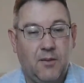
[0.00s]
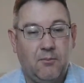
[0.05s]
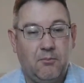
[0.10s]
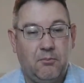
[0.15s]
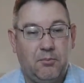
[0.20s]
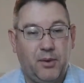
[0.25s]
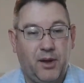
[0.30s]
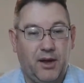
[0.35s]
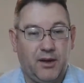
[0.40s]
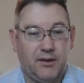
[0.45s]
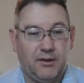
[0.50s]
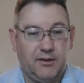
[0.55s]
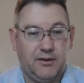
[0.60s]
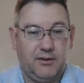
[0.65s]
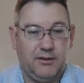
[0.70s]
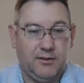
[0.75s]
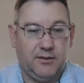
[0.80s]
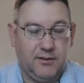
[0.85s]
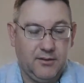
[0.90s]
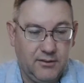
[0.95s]

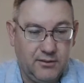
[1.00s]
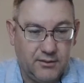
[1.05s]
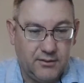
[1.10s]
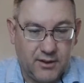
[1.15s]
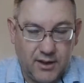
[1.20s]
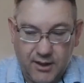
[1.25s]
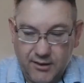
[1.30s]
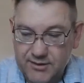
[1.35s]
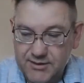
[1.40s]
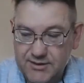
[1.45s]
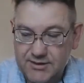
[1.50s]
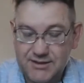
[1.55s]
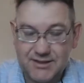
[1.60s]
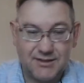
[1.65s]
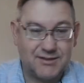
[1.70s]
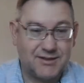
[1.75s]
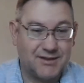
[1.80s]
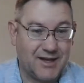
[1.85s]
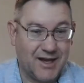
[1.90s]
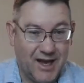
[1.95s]
But the IRS
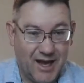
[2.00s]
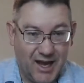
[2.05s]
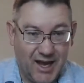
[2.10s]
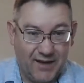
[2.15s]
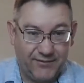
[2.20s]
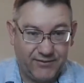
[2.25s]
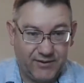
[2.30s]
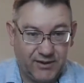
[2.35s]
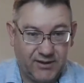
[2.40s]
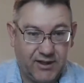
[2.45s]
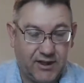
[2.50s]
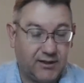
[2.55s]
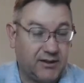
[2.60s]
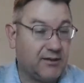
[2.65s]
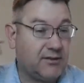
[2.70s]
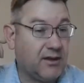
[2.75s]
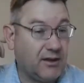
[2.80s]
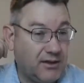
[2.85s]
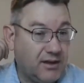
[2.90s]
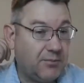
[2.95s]
doesn't have to take
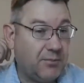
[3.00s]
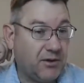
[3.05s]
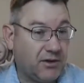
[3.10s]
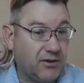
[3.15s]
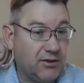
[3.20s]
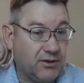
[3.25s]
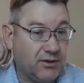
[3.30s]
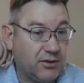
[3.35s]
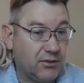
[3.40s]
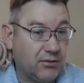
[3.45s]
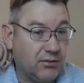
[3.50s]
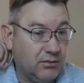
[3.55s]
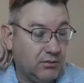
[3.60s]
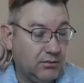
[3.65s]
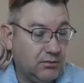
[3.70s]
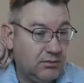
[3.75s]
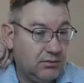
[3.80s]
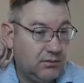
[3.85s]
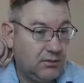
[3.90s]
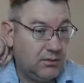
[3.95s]
it. They typically do.
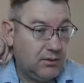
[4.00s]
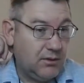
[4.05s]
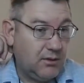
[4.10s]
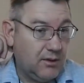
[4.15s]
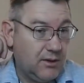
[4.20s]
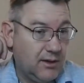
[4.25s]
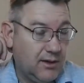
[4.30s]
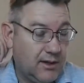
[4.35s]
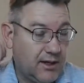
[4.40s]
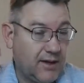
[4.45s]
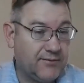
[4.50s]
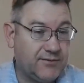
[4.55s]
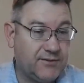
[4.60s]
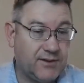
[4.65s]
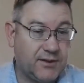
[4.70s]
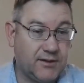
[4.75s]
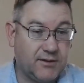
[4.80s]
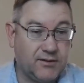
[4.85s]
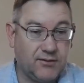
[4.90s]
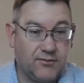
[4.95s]
And I've
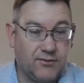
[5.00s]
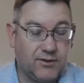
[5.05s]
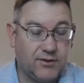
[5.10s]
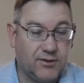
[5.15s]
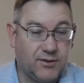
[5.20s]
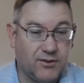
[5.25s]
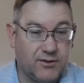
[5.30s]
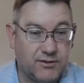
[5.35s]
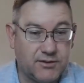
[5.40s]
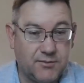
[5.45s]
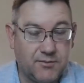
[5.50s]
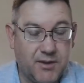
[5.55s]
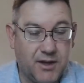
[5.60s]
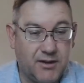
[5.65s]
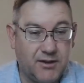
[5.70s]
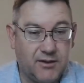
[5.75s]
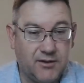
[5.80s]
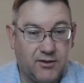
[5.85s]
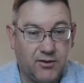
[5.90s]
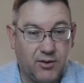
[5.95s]
seen returns
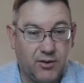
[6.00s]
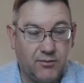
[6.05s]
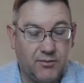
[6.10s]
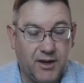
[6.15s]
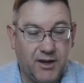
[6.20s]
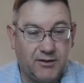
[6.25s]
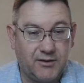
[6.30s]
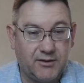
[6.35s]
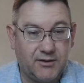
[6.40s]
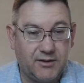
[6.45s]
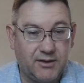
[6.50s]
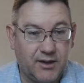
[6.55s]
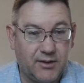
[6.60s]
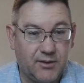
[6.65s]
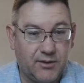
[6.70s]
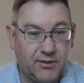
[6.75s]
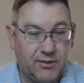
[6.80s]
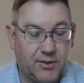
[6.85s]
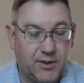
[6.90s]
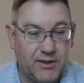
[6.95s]
amended going back to
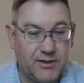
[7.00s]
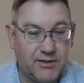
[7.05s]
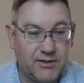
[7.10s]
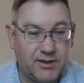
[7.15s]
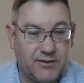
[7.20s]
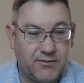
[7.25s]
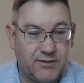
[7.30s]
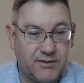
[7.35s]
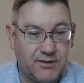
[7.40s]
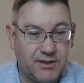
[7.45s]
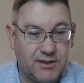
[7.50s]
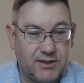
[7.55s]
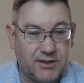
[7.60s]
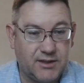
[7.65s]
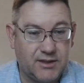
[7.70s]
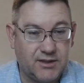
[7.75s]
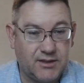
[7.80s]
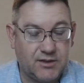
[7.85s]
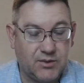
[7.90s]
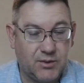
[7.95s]

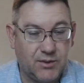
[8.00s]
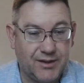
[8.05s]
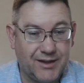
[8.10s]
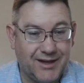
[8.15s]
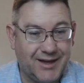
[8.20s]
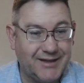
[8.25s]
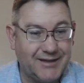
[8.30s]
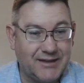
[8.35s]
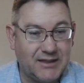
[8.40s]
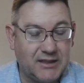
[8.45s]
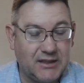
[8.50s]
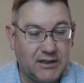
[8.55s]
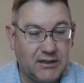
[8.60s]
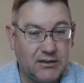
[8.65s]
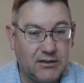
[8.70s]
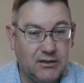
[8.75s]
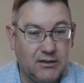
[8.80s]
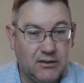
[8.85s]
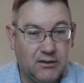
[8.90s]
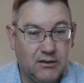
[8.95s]
2017, 2018,
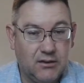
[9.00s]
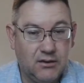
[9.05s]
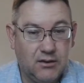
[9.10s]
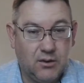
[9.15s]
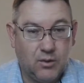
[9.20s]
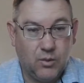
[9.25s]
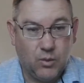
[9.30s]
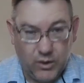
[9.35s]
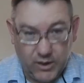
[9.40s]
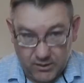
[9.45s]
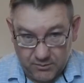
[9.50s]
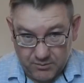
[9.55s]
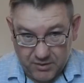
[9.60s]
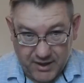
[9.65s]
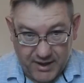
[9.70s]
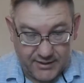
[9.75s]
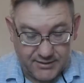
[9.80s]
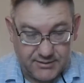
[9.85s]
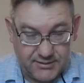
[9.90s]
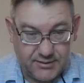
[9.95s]
well
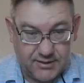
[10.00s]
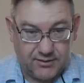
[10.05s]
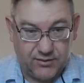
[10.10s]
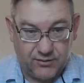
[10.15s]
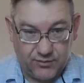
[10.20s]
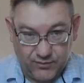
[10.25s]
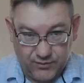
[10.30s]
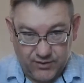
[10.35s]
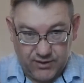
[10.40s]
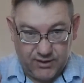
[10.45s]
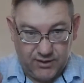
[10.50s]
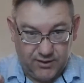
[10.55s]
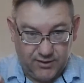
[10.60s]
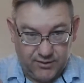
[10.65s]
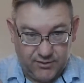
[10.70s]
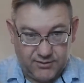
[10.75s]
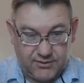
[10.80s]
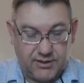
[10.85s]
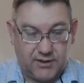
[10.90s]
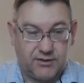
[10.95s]
past the 3
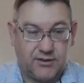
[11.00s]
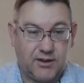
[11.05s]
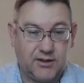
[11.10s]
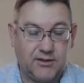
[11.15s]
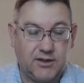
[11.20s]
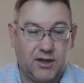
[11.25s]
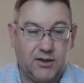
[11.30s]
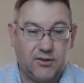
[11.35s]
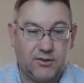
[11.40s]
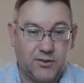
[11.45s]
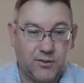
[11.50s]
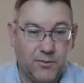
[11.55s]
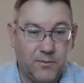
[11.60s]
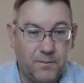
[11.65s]
years that they tell you.